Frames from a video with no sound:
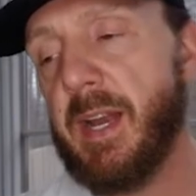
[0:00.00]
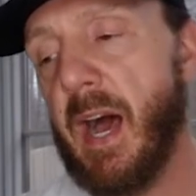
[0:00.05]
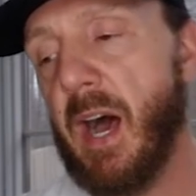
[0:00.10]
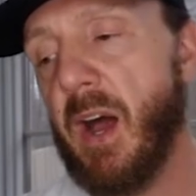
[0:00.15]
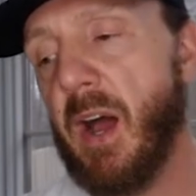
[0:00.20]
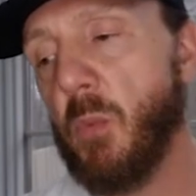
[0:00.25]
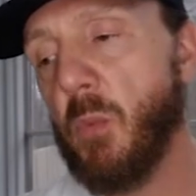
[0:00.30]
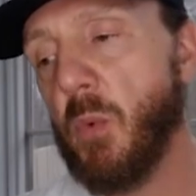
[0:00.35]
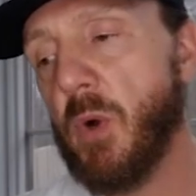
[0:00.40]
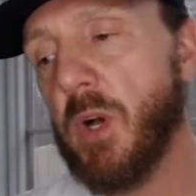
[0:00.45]

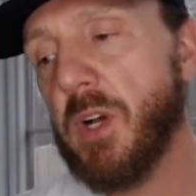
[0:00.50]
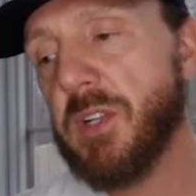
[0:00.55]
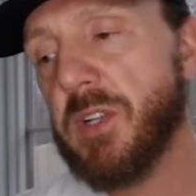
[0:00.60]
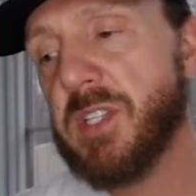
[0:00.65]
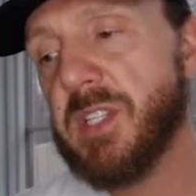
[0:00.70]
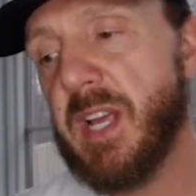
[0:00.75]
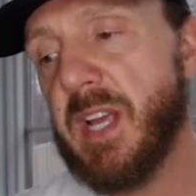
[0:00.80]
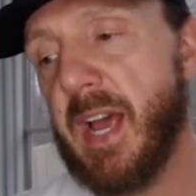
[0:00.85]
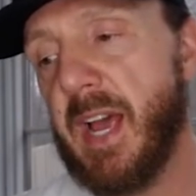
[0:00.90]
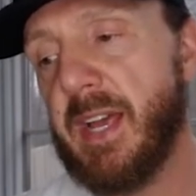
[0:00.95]
Now I
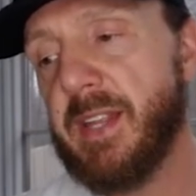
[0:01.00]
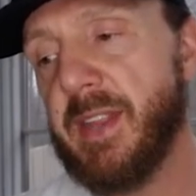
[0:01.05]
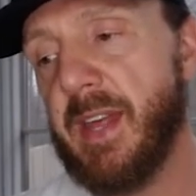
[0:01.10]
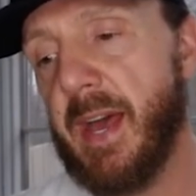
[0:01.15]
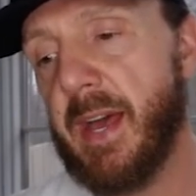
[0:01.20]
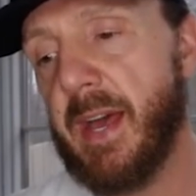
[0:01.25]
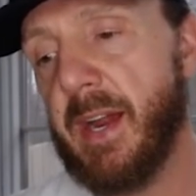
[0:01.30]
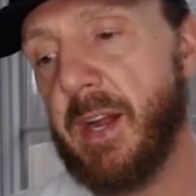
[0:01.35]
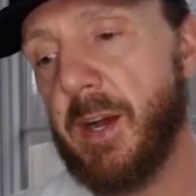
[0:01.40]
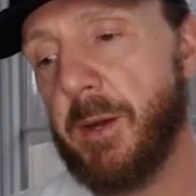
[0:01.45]
will
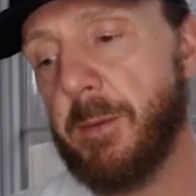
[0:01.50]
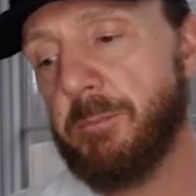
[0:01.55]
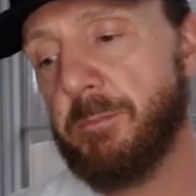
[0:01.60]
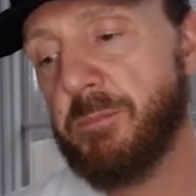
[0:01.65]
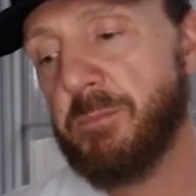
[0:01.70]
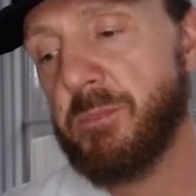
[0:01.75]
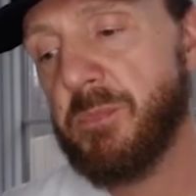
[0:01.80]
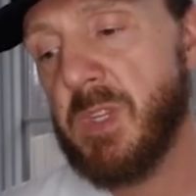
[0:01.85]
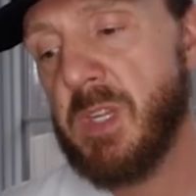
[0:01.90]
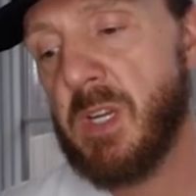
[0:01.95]
say that
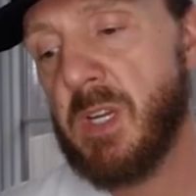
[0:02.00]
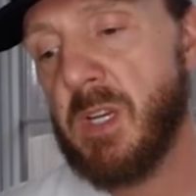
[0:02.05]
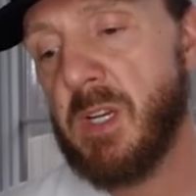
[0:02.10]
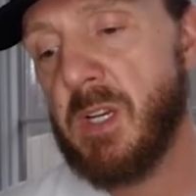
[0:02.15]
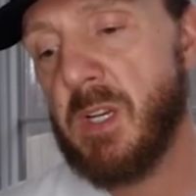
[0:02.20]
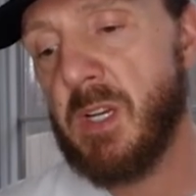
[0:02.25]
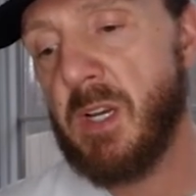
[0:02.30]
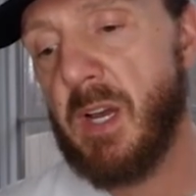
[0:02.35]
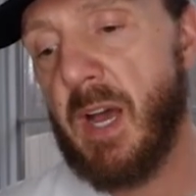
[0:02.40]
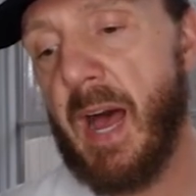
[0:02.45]

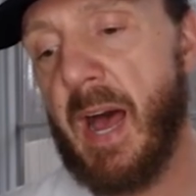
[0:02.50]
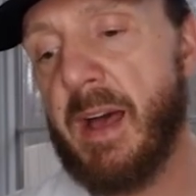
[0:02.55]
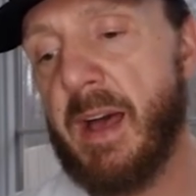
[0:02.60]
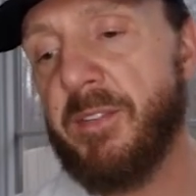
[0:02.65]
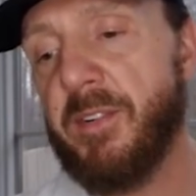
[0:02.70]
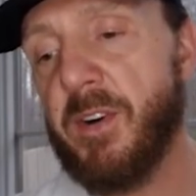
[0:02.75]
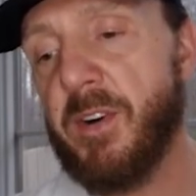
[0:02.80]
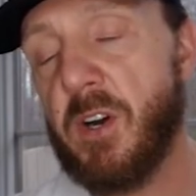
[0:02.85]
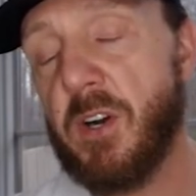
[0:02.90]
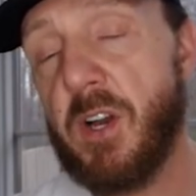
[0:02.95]

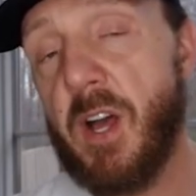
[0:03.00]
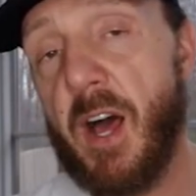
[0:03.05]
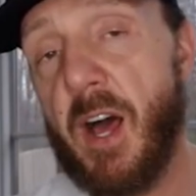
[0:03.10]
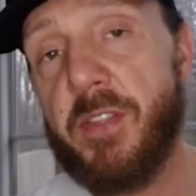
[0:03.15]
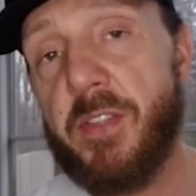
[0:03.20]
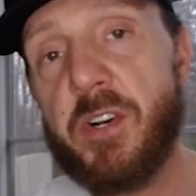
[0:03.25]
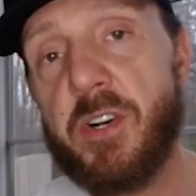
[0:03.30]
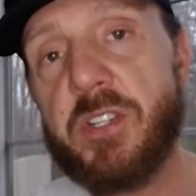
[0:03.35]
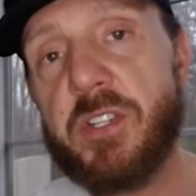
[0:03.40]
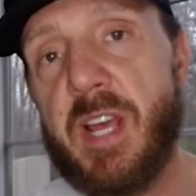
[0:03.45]
I've heard
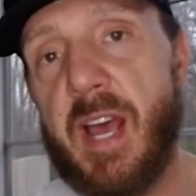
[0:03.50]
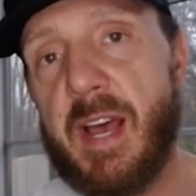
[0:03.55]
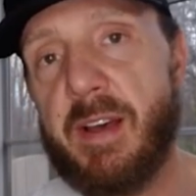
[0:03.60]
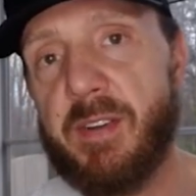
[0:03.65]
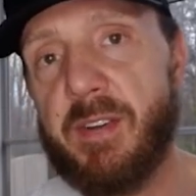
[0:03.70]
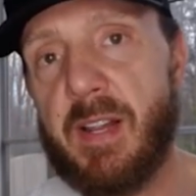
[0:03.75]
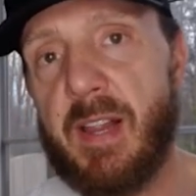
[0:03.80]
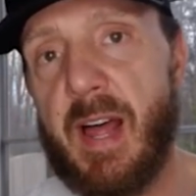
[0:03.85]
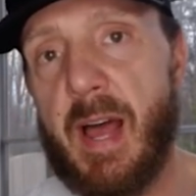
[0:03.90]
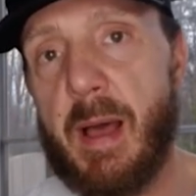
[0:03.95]
others
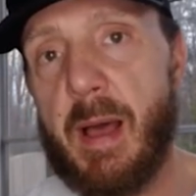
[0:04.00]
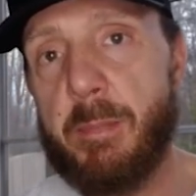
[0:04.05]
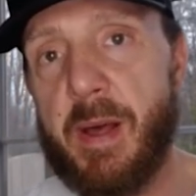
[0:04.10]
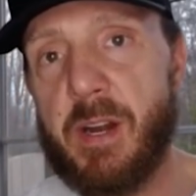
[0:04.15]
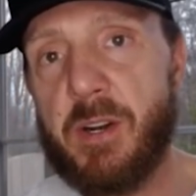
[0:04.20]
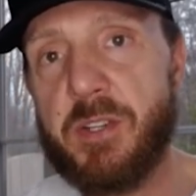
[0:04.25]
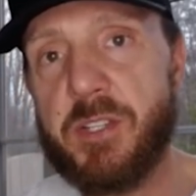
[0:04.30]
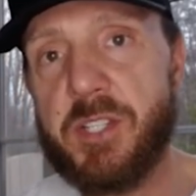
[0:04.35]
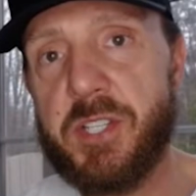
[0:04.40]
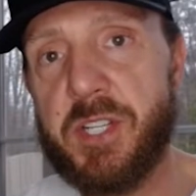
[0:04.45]
having a
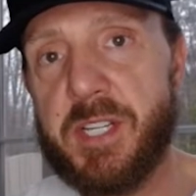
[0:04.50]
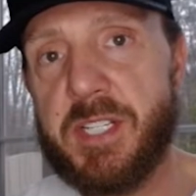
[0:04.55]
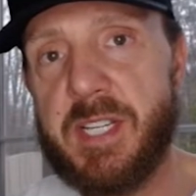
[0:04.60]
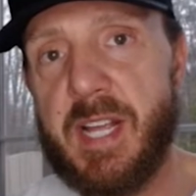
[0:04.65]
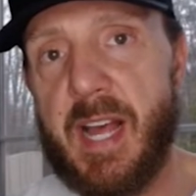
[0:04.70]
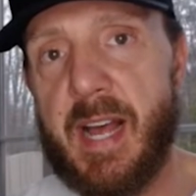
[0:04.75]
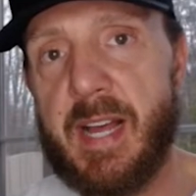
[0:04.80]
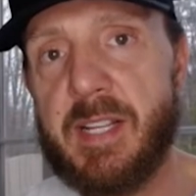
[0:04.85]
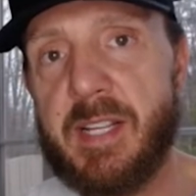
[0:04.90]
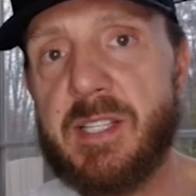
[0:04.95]
lot better
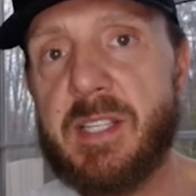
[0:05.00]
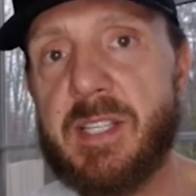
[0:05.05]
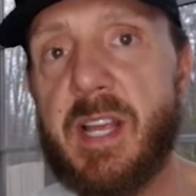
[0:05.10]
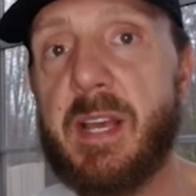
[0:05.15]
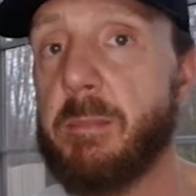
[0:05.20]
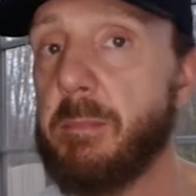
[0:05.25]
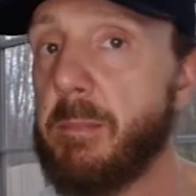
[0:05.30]
success.